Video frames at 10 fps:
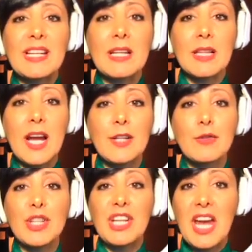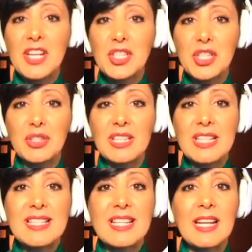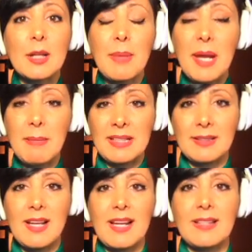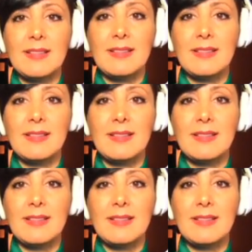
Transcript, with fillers: a line for a cashier in a single payment line.